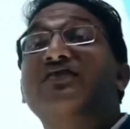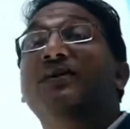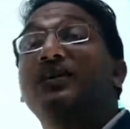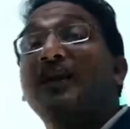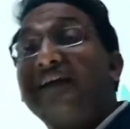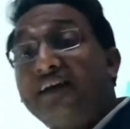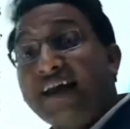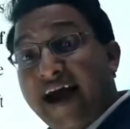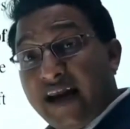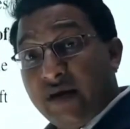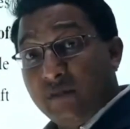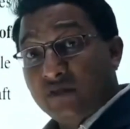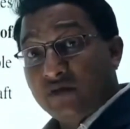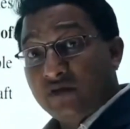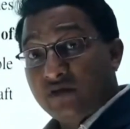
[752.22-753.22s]
a certain
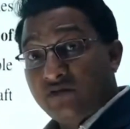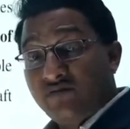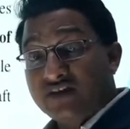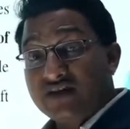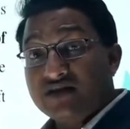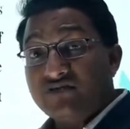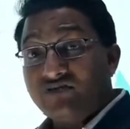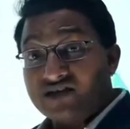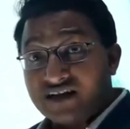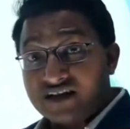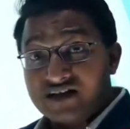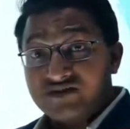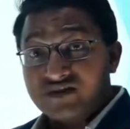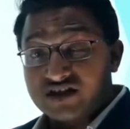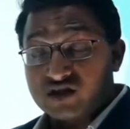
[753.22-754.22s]
time, which
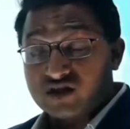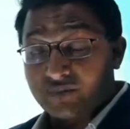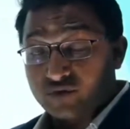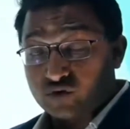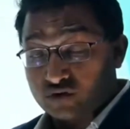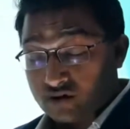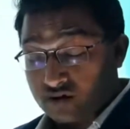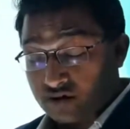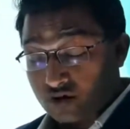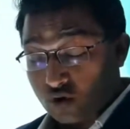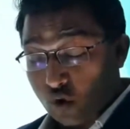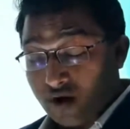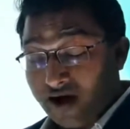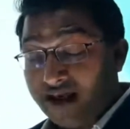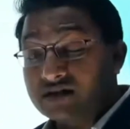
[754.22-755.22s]
is
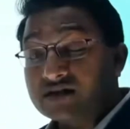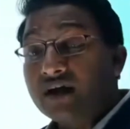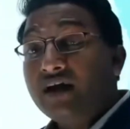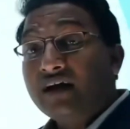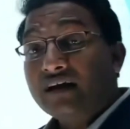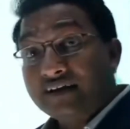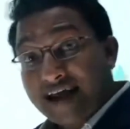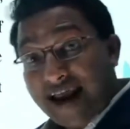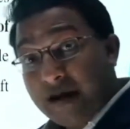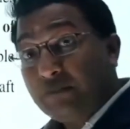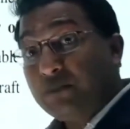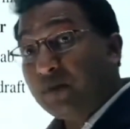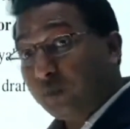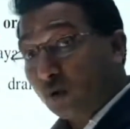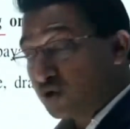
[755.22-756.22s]
called as
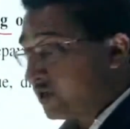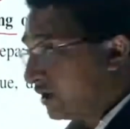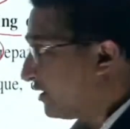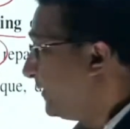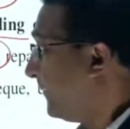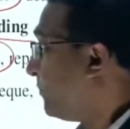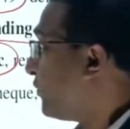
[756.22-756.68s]
time deposit.